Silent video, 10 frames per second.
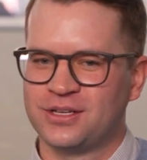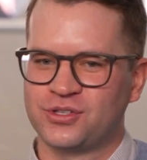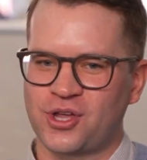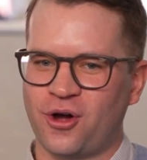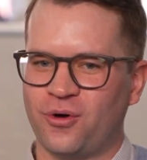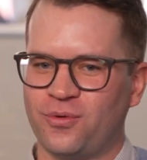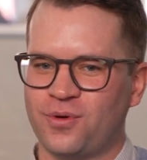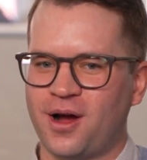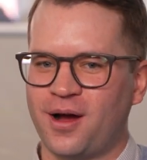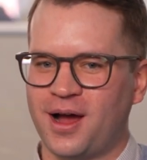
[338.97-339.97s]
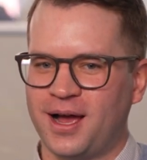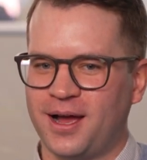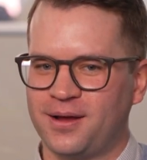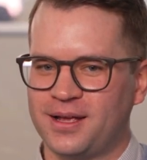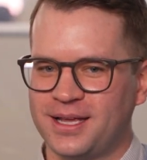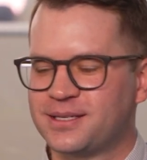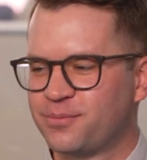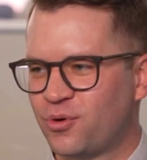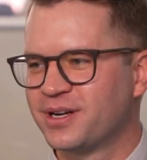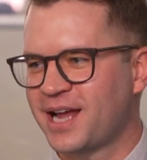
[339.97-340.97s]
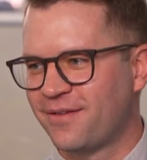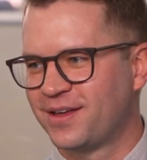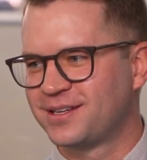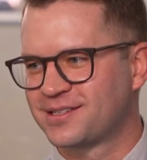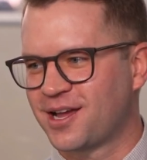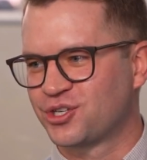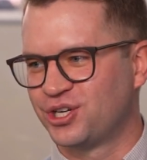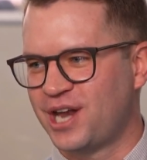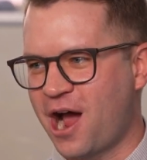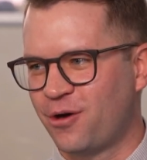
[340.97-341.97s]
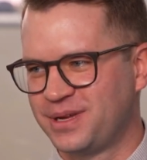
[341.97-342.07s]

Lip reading: So it's important to have that discussion now,